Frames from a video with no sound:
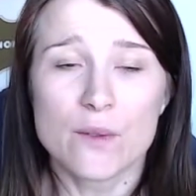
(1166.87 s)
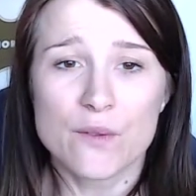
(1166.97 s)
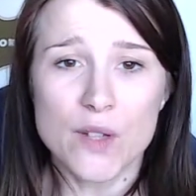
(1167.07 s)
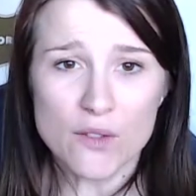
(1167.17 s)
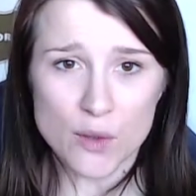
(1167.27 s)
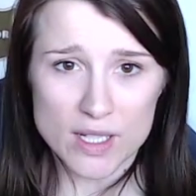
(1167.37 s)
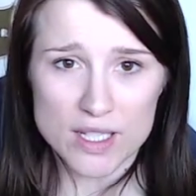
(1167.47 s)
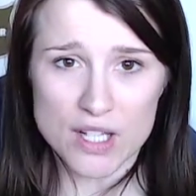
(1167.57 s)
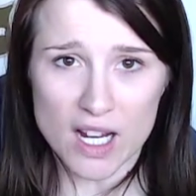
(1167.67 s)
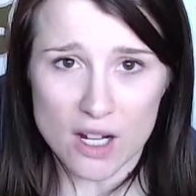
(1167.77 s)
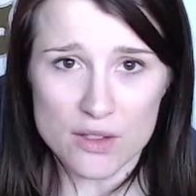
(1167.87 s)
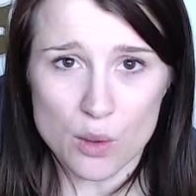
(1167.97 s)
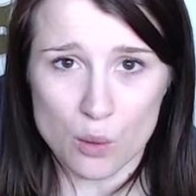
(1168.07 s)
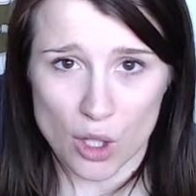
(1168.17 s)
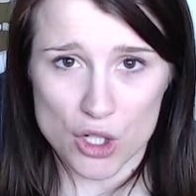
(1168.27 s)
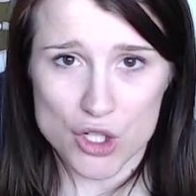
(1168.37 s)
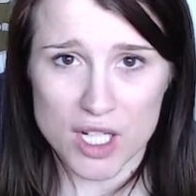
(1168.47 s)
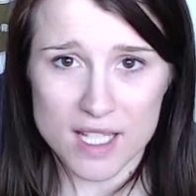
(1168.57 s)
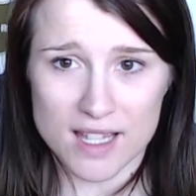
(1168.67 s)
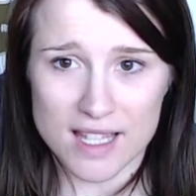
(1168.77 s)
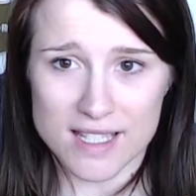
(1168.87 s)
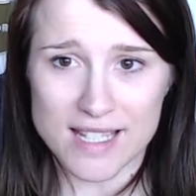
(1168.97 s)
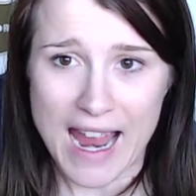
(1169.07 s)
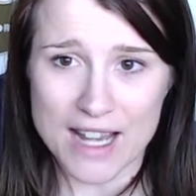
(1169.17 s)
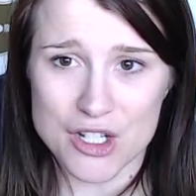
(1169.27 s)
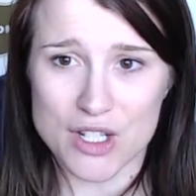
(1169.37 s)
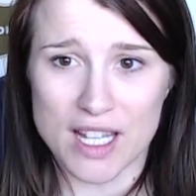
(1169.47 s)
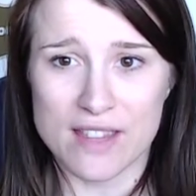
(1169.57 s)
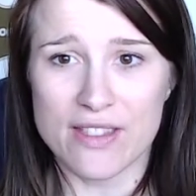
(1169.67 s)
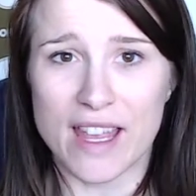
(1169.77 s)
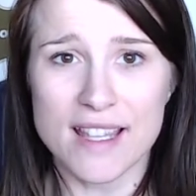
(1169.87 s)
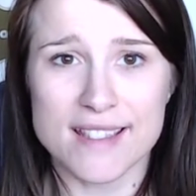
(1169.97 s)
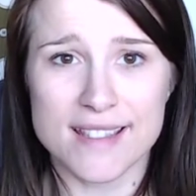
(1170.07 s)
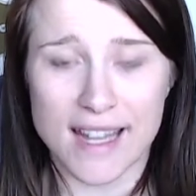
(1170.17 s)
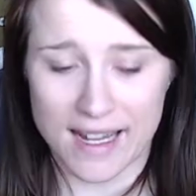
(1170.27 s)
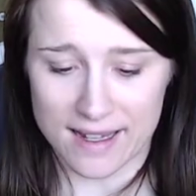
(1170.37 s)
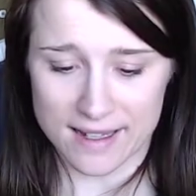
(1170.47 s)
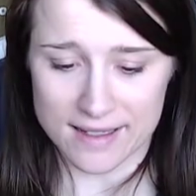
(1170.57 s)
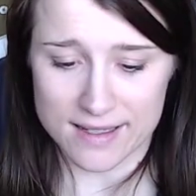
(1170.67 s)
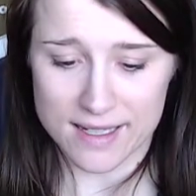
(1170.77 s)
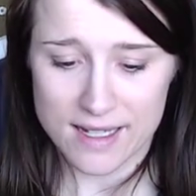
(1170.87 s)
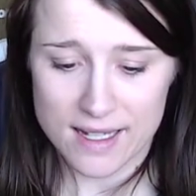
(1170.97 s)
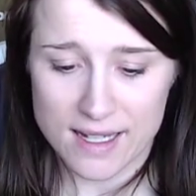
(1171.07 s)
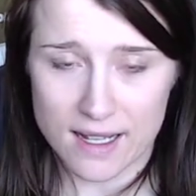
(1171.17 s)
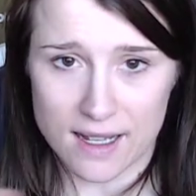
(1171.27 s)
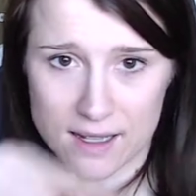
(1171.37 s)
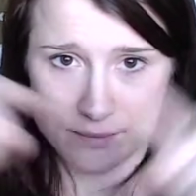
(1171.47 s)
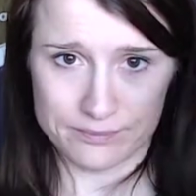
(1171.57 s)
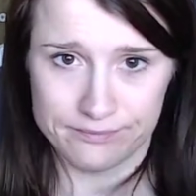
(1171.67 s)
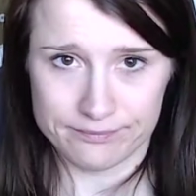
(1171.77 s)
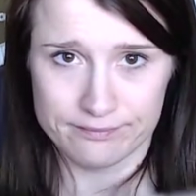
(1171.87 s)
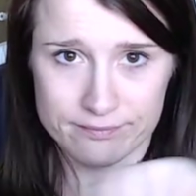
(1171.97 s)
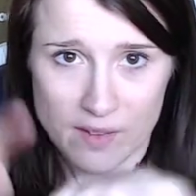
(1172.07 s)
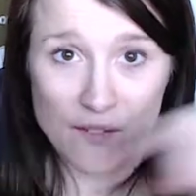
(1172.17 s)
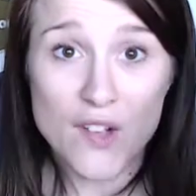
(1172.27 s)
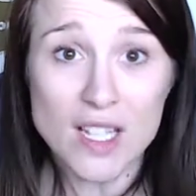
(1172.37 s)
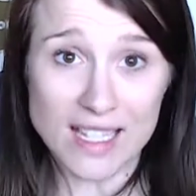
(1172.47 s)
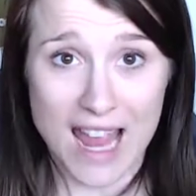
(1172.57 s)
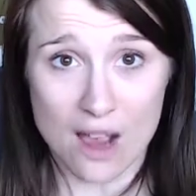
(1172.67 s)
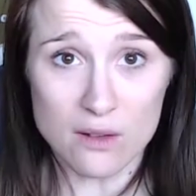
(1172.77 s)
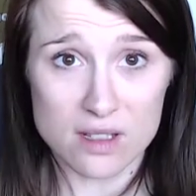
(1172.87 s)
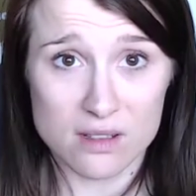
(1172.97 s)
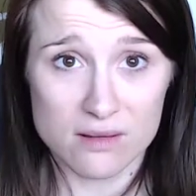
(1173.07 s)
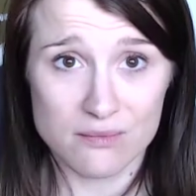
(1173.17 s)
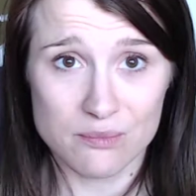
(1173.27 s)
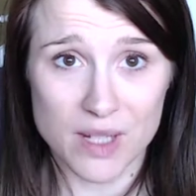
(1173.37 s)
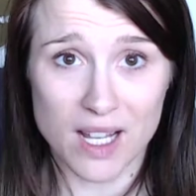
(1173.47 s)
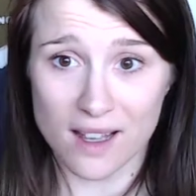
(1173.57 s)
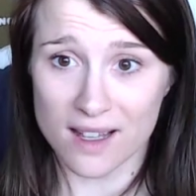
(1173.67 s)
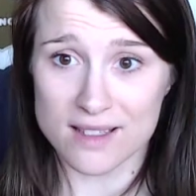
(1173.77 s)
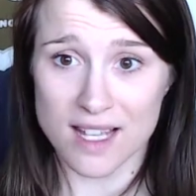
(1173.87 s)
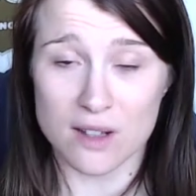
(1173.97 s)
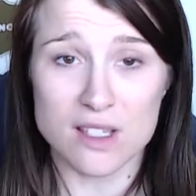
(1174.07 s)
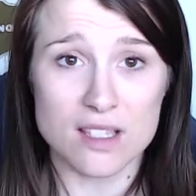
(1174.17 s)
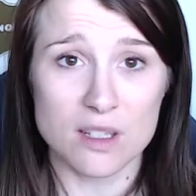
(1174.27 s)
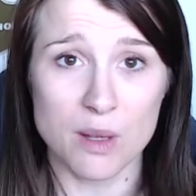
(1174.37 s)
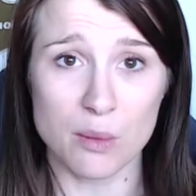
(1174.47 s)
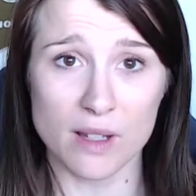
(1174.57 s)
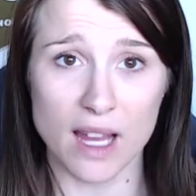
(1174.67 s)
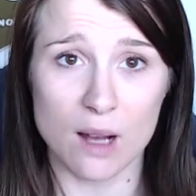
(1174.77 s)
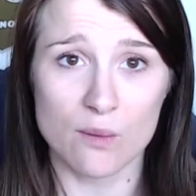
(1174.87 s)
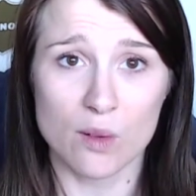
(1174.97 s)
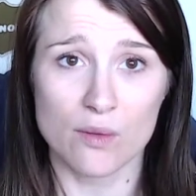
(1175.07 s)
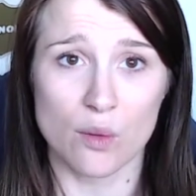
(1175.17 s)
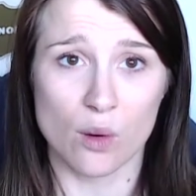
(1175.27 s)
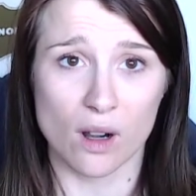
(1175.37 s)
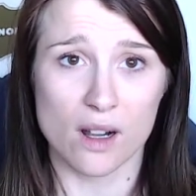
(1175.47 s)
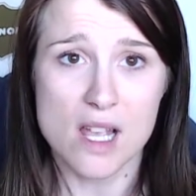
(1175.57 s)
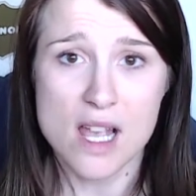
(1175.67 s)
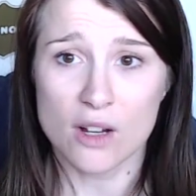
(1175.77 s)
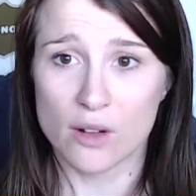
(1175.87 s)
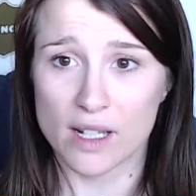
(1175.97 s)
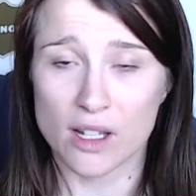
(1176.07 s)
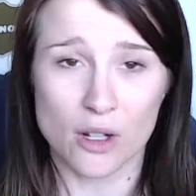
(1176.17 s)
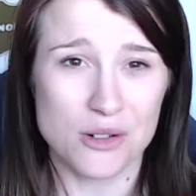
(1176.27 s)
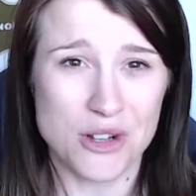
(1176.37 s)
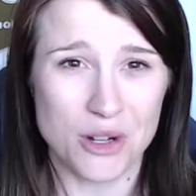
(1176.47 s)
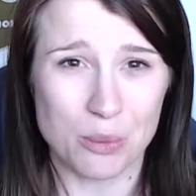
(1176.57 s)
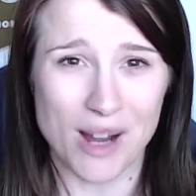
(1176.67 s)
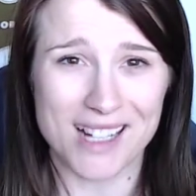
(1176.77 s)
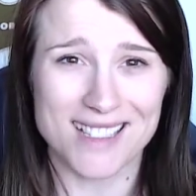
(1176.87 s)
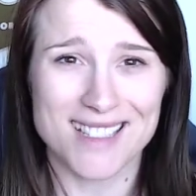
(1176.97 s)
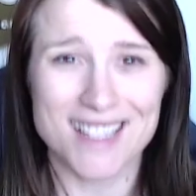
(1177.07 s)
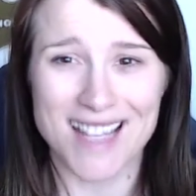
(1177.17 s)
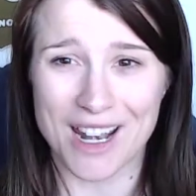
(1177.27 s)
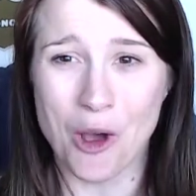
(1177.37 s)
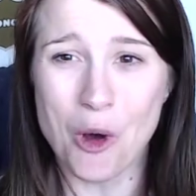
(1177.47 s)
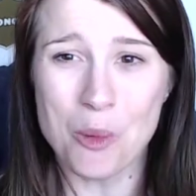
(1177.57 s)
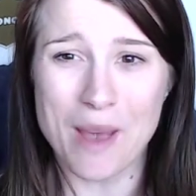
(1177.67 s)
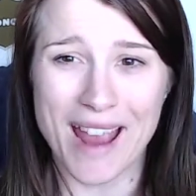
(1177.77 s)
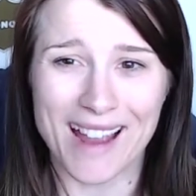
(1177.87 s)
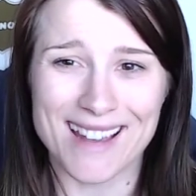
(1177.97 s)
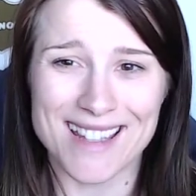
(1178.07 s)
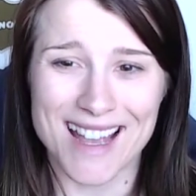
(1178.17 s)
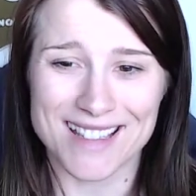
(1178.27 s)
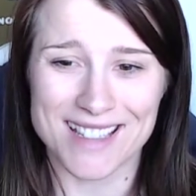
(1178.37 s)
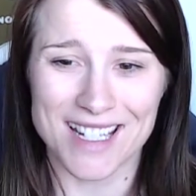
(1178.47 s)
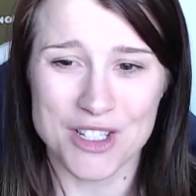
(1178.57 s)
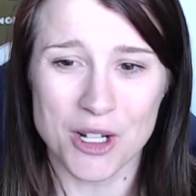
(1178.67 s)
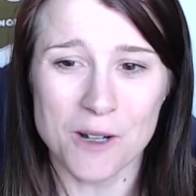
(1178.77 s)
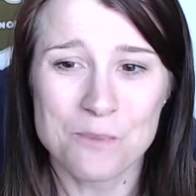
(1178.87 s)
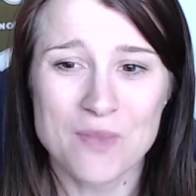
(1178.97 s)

Feel free to check out the worksheet that's attached in this and fill it out, because this is going to be really helpful for creating your own yoga practices at home and as a teacher.